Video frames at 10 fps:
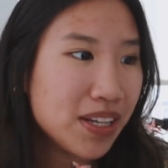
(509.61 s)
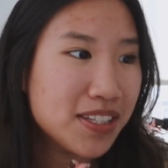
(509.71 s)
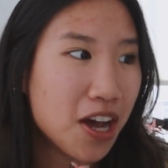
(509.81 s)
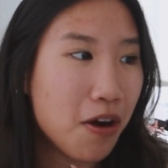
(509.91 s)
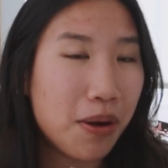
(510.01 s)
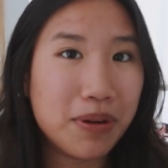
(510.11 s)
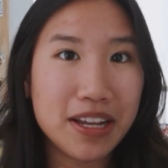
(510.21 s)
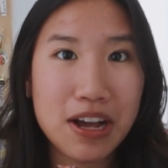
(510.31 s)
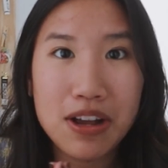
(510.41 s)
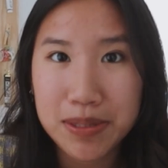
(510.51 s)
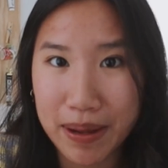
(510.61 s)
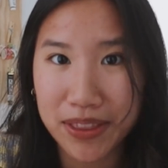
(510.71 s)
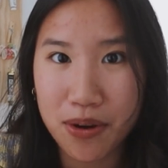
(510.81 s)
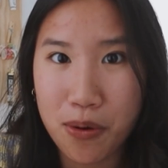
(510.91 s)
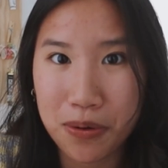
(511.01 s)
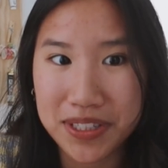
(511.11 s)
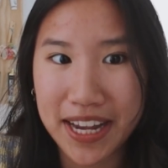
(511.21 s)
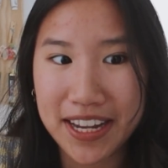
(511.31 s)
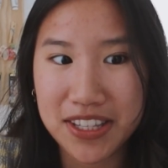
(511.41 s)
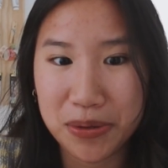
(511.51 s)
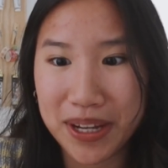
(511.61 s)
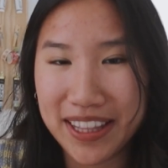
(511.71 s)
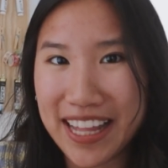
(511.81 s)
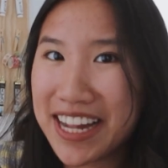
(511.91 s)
so I'm gonna spend the whole day doing